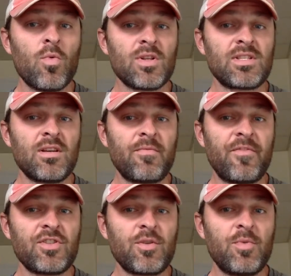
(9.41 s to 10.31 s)
What's up,
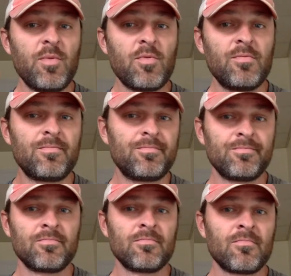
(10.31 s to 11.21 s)
fisher people?
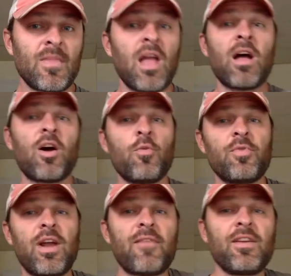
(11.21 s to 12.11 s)
I hope
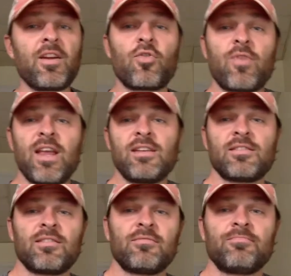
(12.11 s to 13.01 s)
you're having a
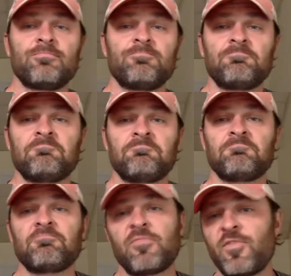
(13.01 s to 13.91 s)
great
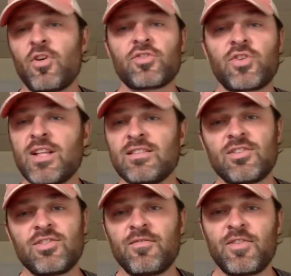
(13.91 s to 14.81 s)
fall
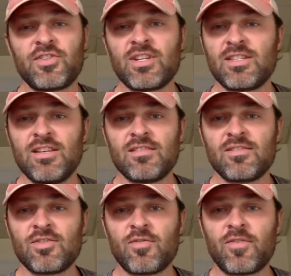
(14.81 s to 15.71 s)
transition fishing season
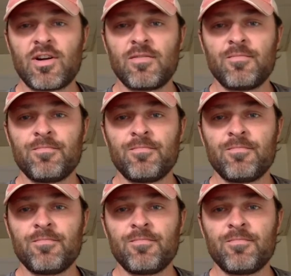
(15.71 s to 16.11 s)
so far.